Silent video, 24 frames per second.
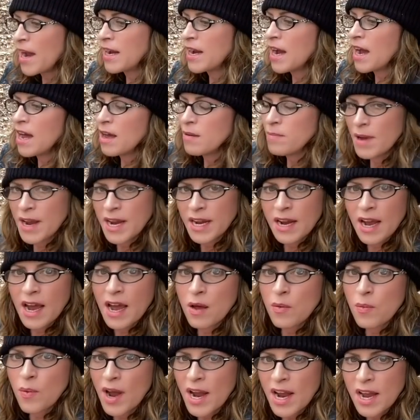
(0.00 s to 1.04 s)
God, my
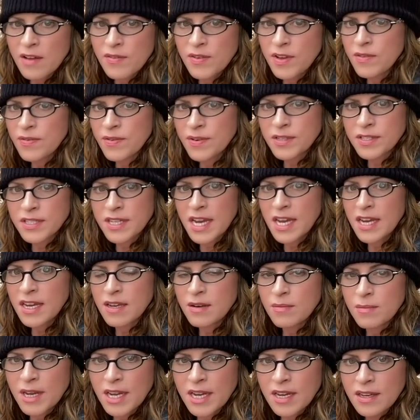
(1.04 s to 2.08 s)
God, why have you
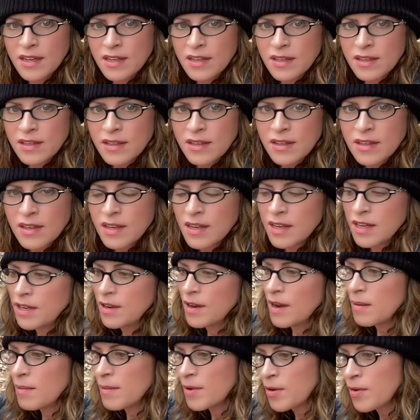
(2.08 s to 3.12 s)
forsaken me? You
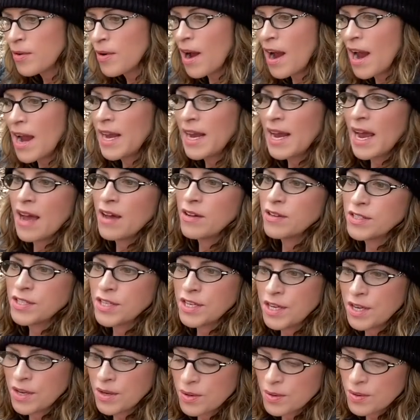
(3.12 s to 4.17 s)
know, I'm crying out to
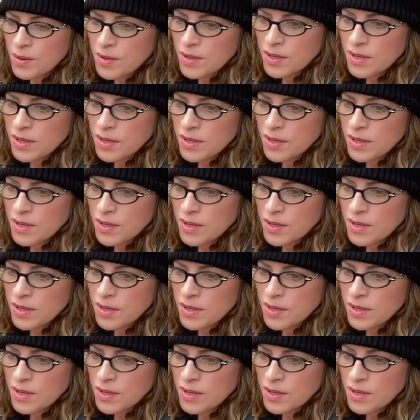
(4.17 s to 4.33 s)
you.